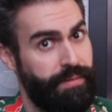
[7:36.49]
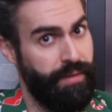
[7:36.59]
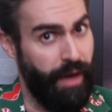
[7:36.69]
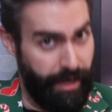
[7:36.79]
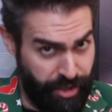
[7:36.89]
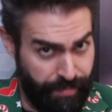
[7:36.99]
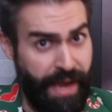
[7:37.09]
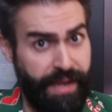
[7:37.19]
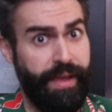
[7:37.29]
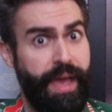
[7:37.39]
hide your
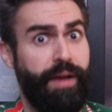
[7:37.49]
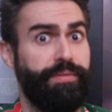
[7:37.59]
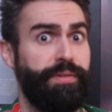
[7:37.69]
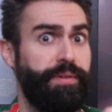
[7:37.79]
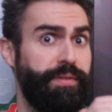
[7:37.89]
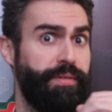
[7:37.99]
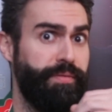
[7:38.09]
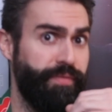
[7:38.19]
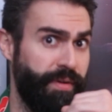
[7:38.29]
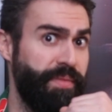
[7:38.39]
bank account
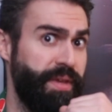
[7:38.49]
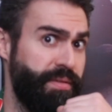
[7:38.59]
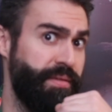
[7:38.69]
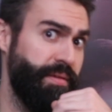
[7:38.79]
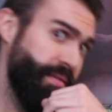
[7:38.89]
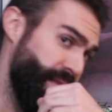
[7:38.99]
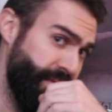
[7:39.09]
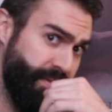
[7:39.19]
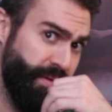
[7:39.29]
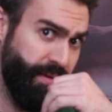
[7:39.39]
from this list.